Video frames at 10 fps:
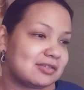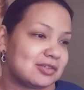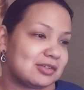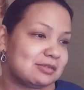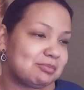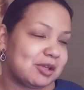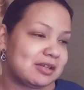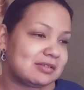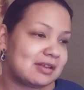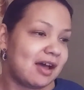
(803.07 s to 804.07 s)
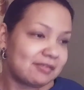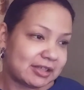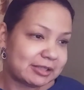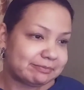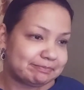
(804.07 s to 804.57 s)
she plays
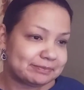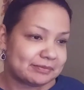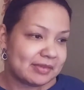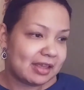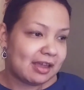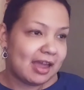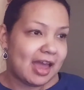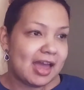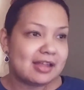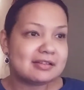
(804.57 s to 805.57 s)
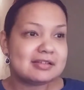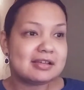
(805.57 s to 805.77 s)
Evelyn. And